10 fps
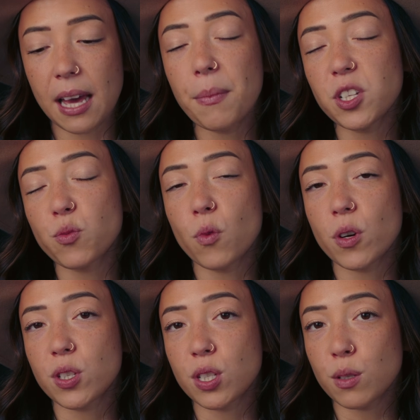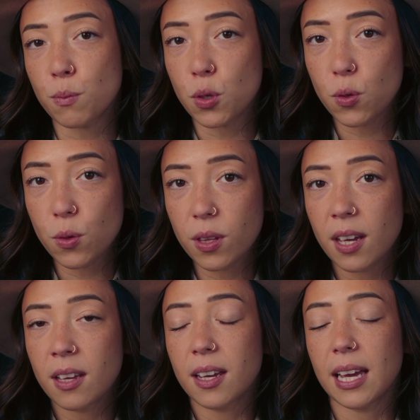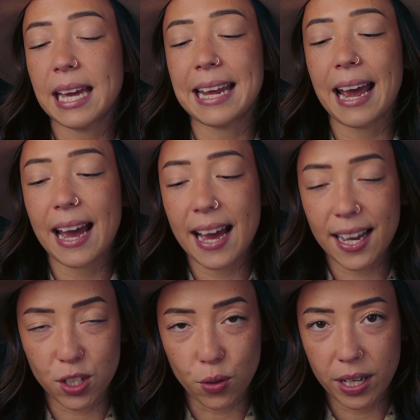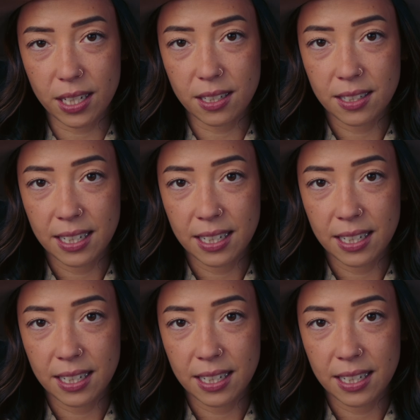that much more smooth and accurate.